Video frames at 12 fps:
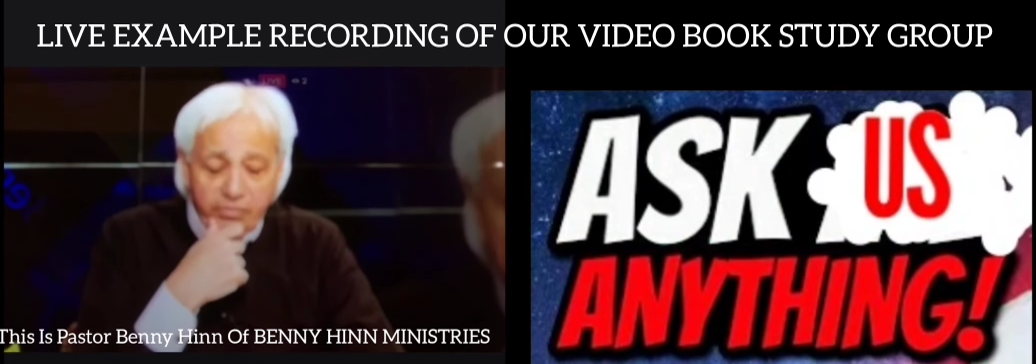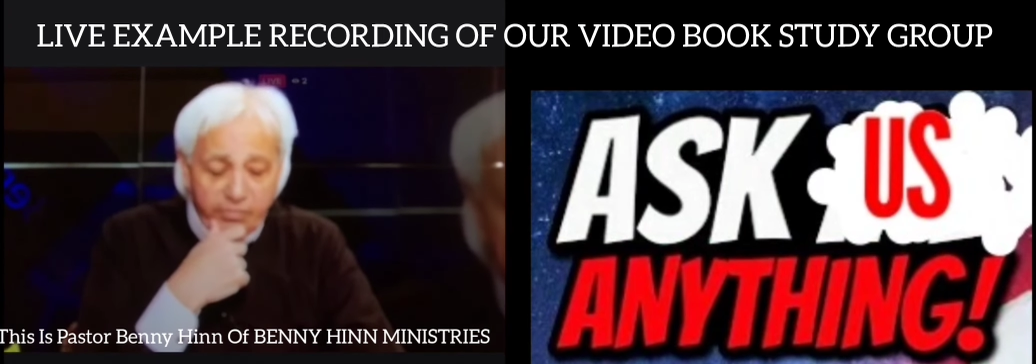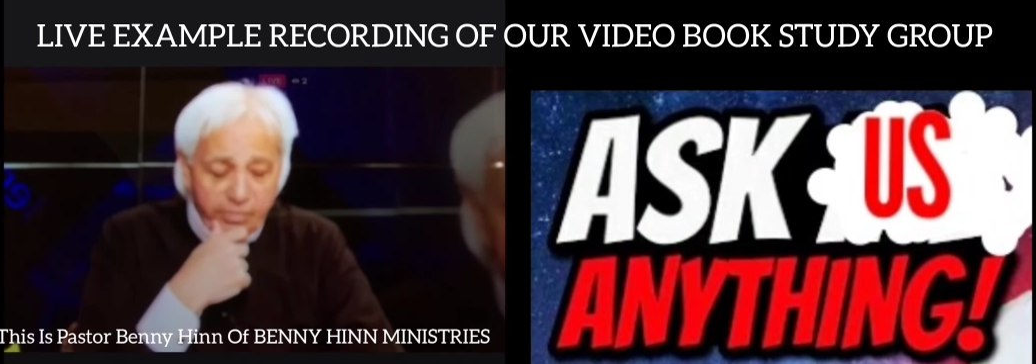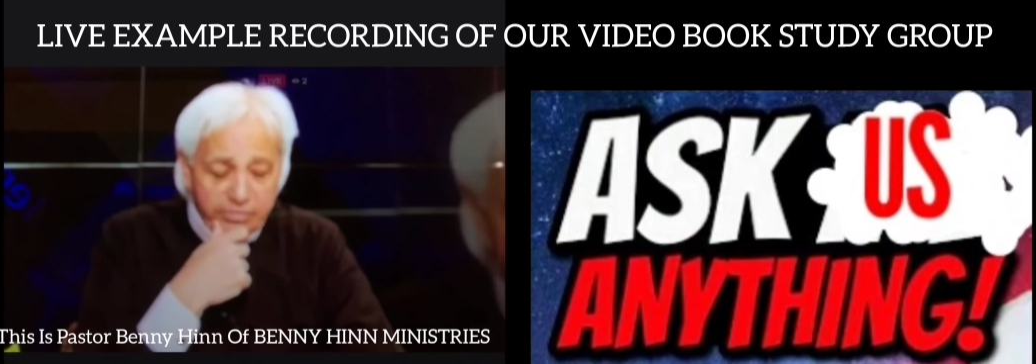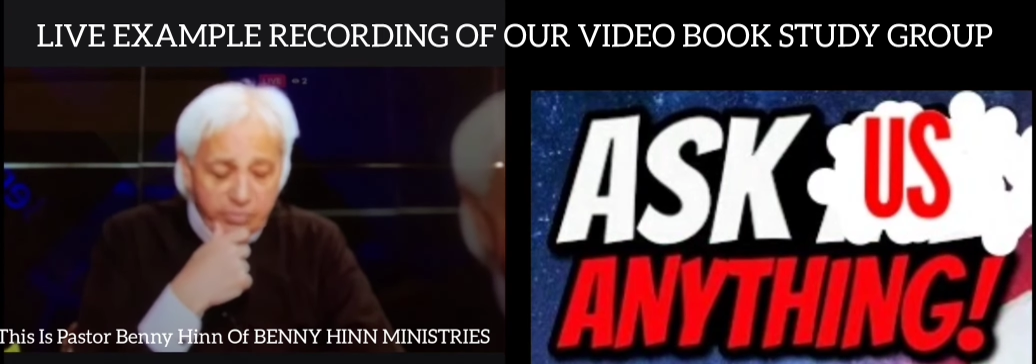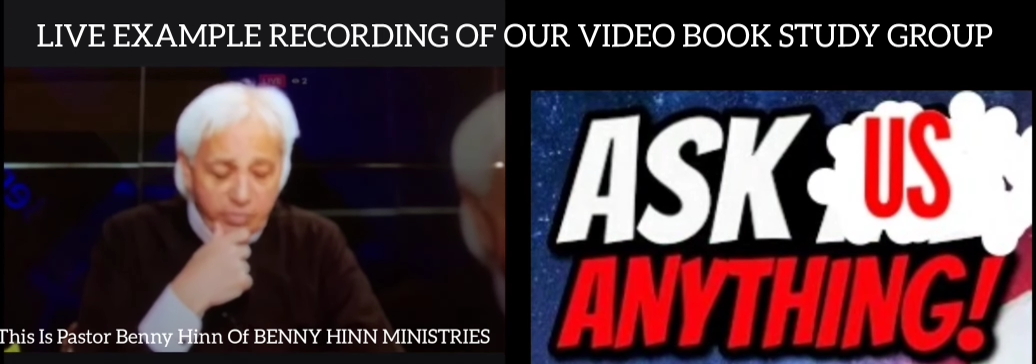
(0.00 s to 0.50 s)

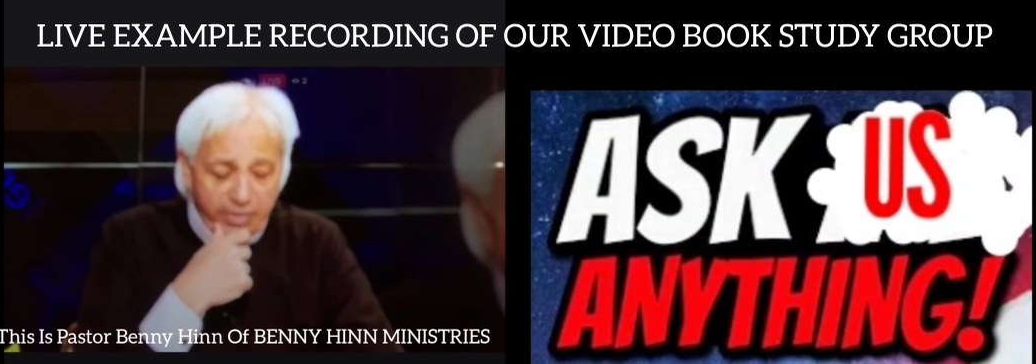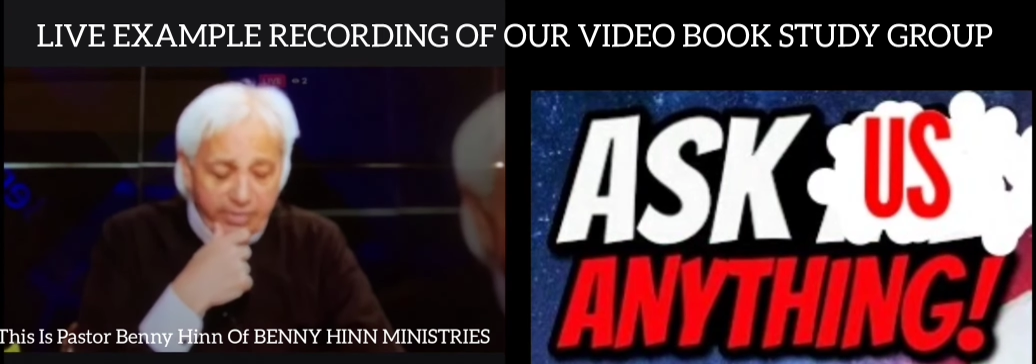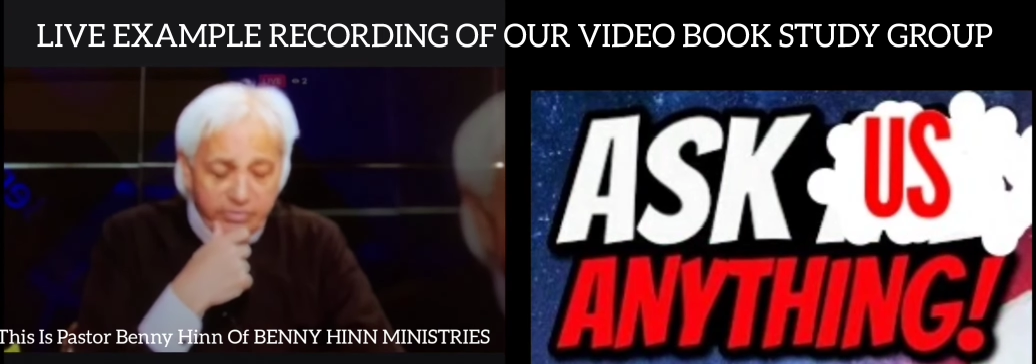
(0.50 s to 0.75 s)
verse